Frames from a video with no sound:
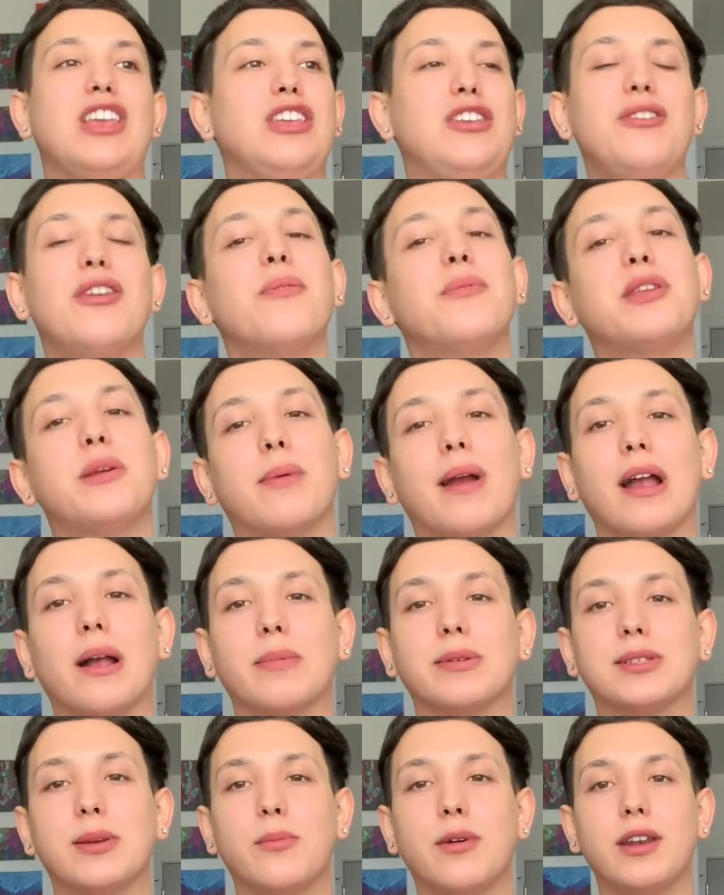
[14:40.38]
you know when you break up
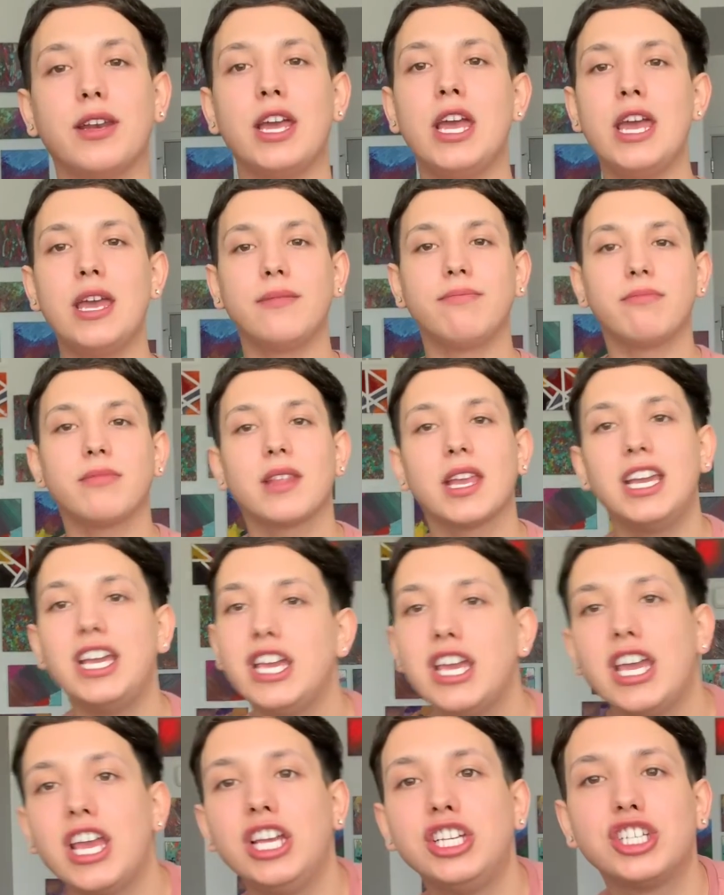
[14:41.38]
with someone,
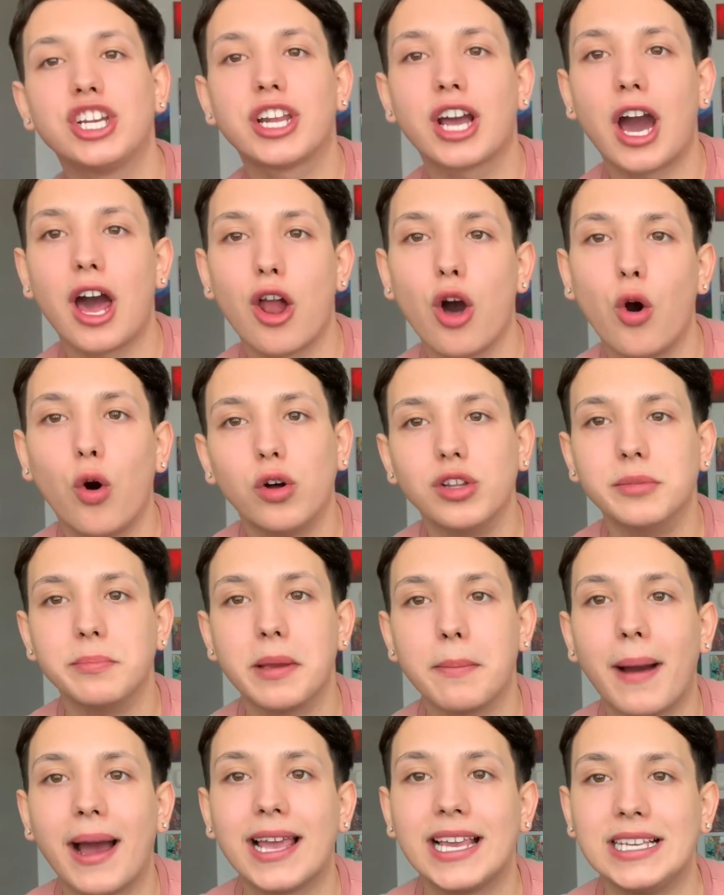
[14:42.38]
he should have got a hold of me
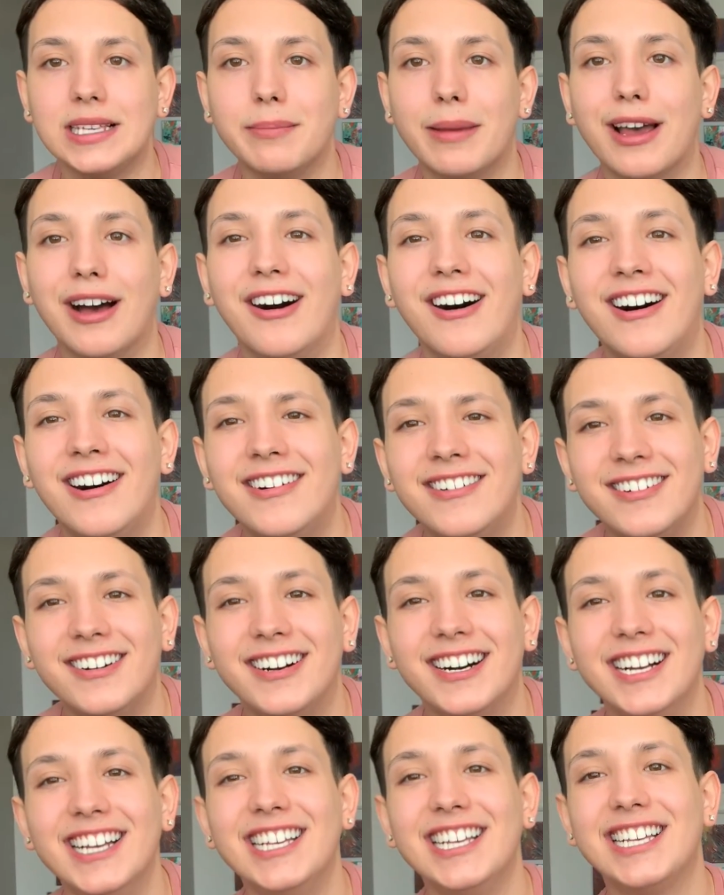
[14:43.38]
by email.
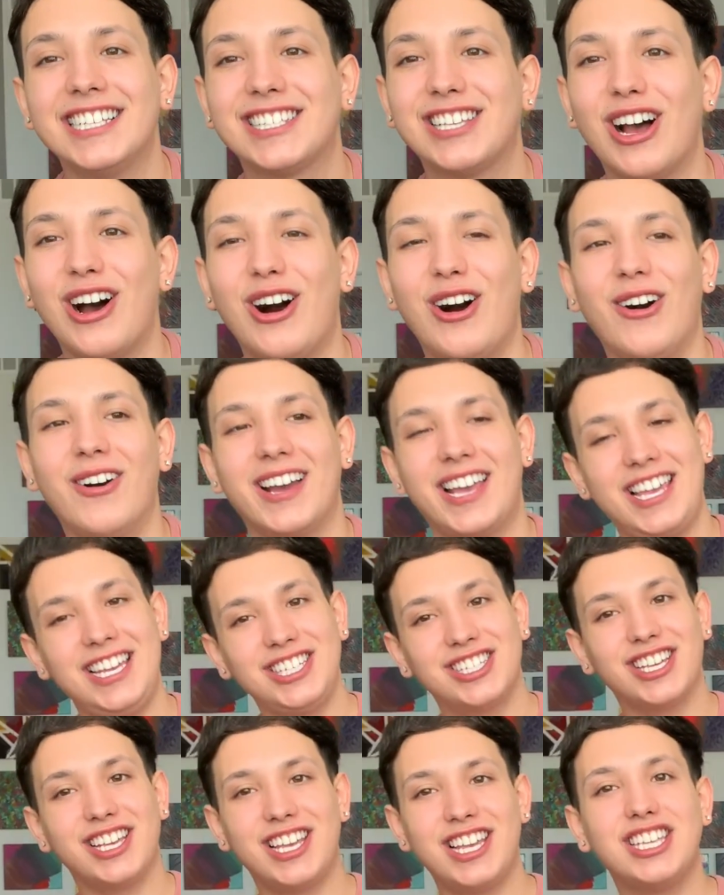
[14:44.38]
So
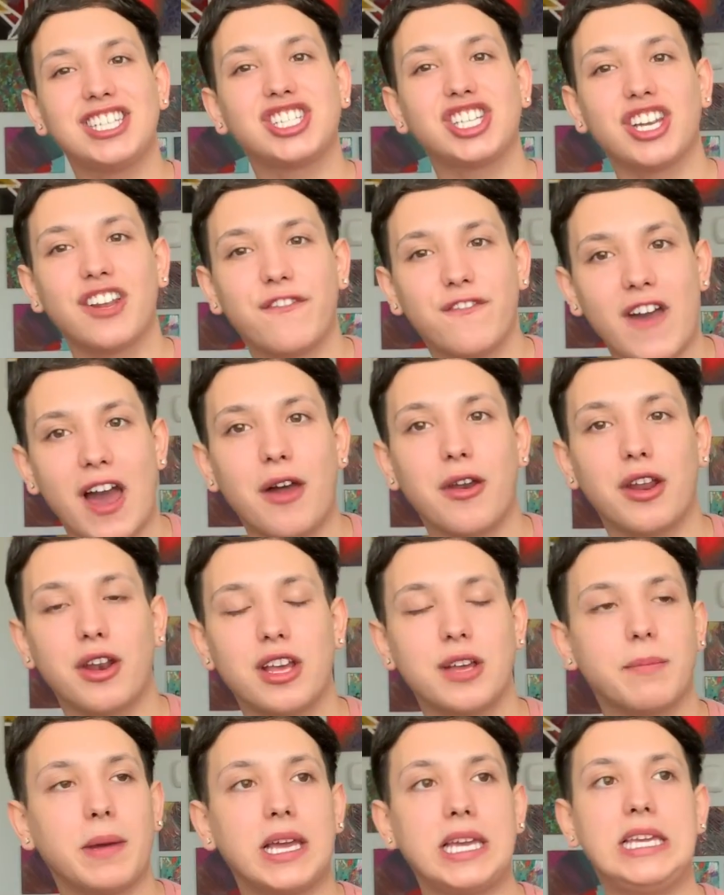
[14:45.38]
he should have found
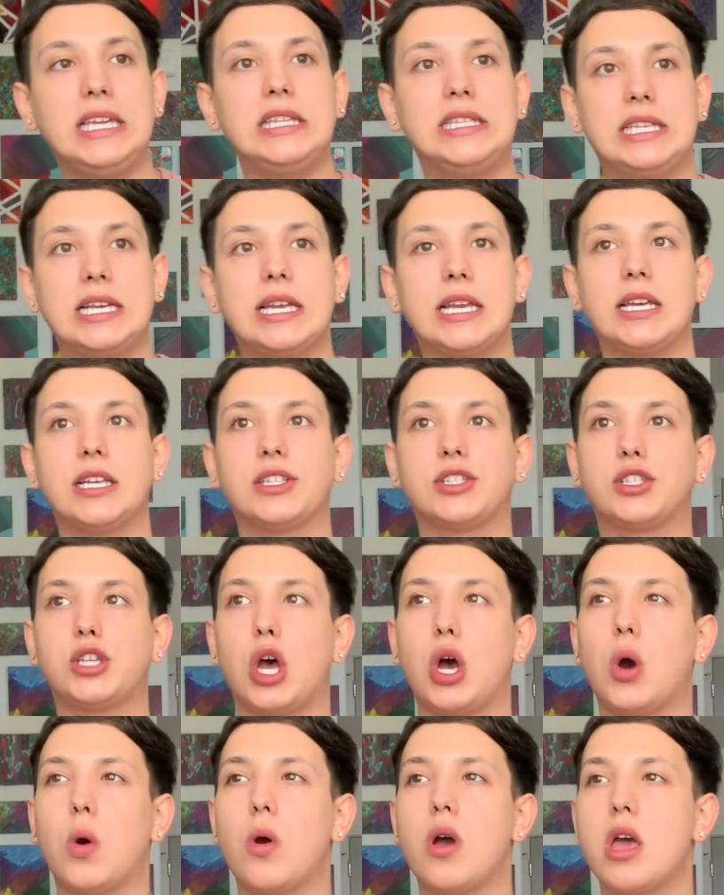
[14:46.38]
out, but he didn't.
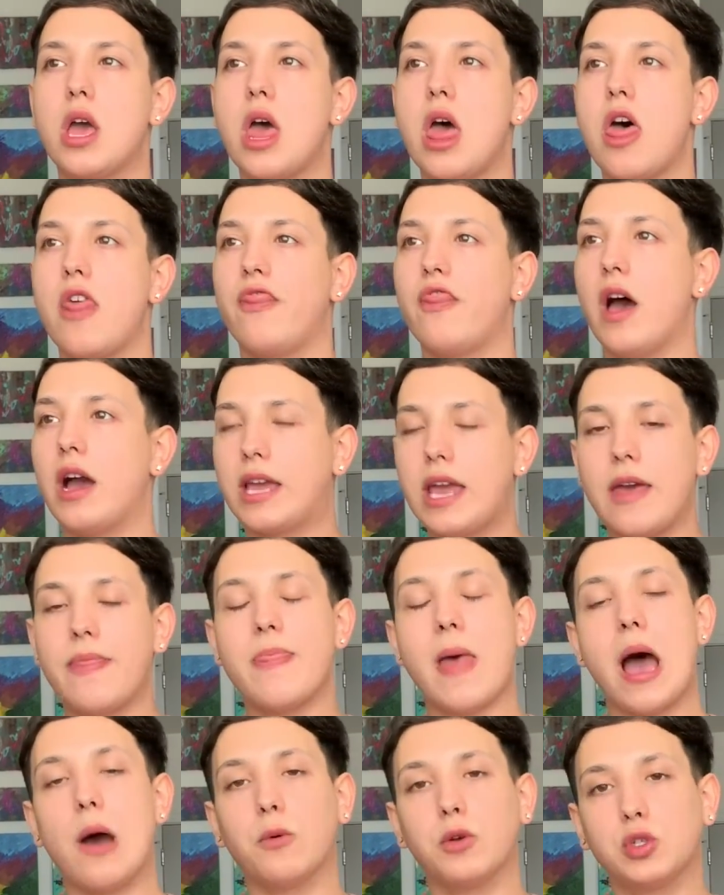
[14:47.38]
So again,
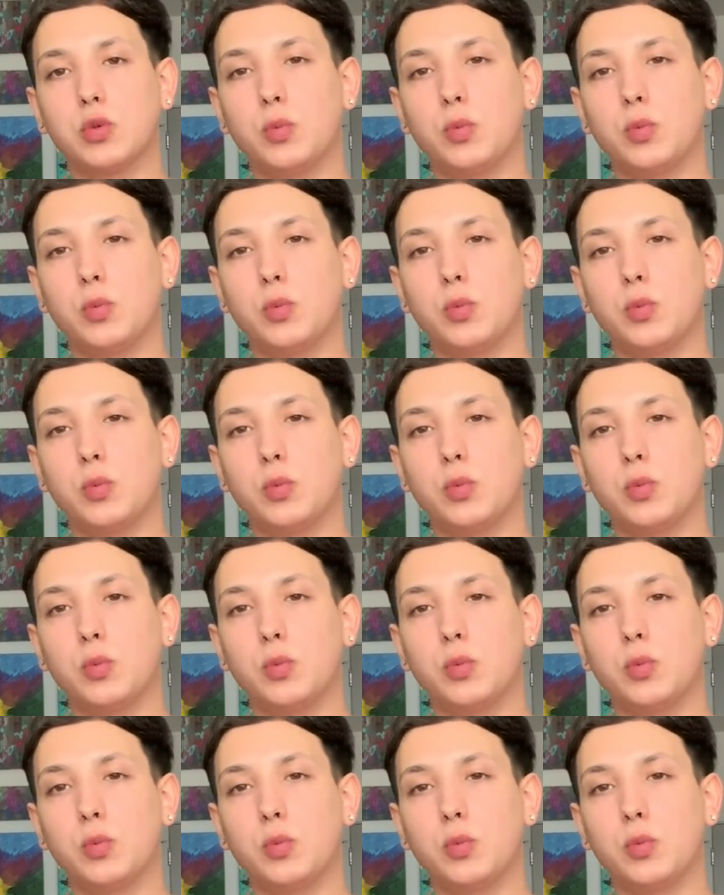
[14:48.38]
that was